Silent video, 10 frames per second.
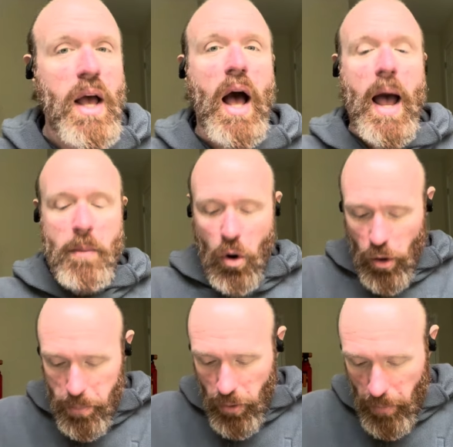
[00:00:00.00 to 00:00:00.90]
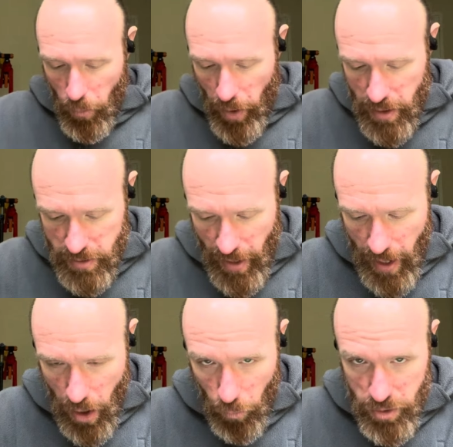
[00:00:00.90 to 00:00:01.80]
I'm already putting my weight
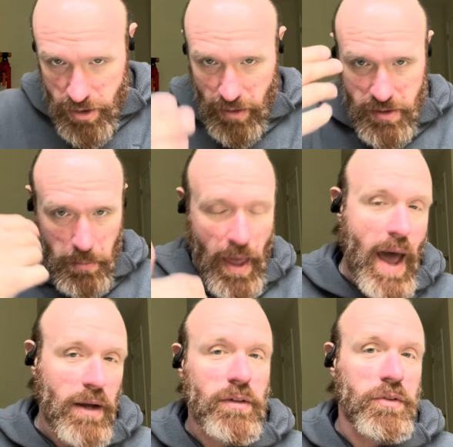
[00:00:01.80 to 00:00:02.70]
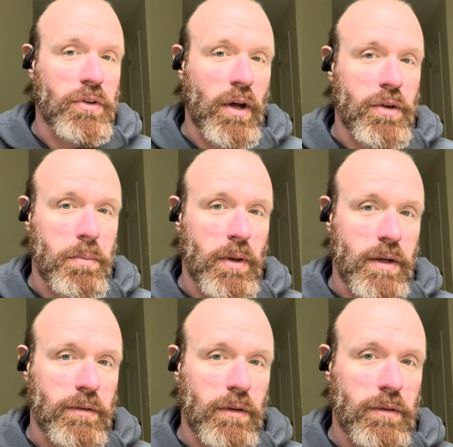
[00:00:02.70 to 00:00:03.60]
down, which gives them access to other
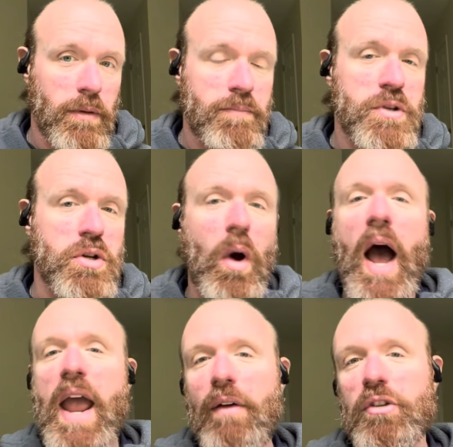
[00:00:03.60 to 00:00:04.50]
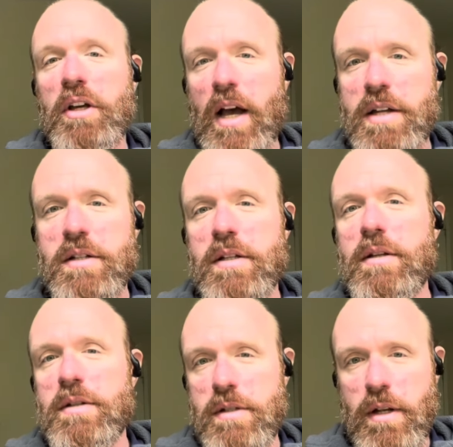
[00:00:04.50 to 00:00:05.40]
places. So I have to constantly
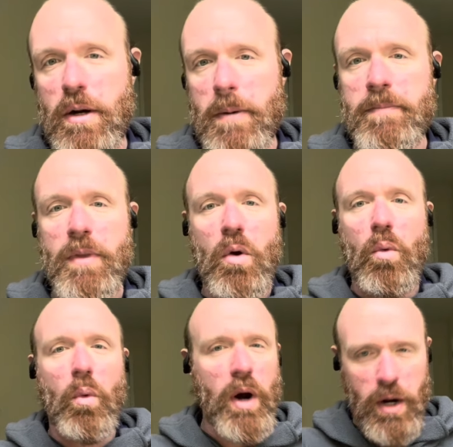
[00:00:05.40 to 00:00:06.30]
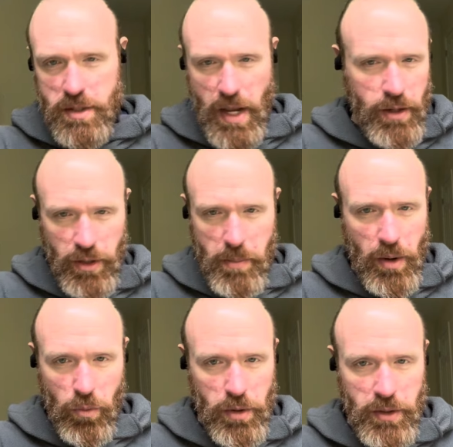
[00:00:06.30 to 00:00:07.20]
consider where exactly am I
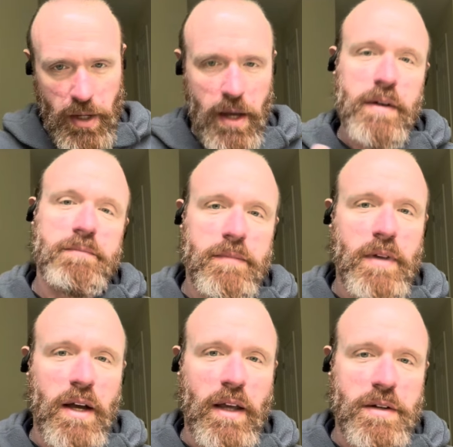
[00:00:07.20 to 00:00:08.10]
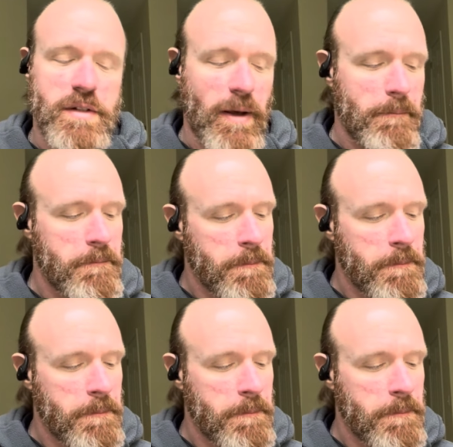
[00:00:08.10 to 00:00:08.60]
working at against them.